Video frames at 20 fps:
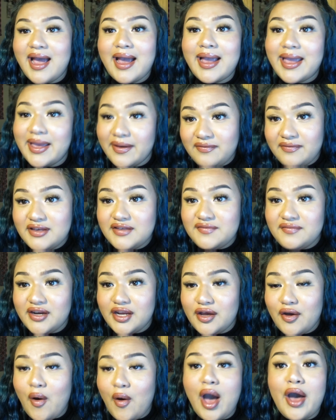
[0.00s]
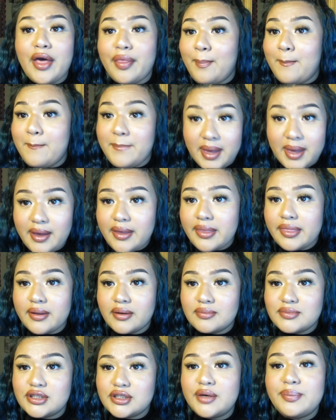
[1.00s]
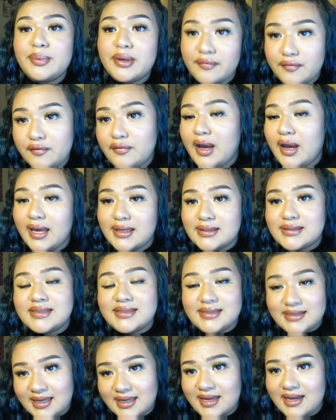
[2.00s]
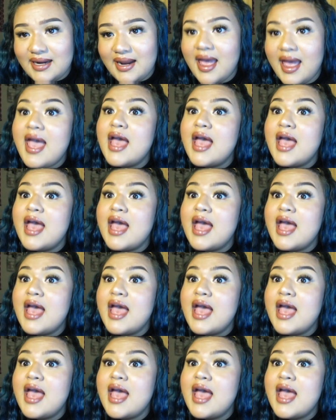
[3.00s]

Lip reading: Give this video a big thumbs up if you guys did.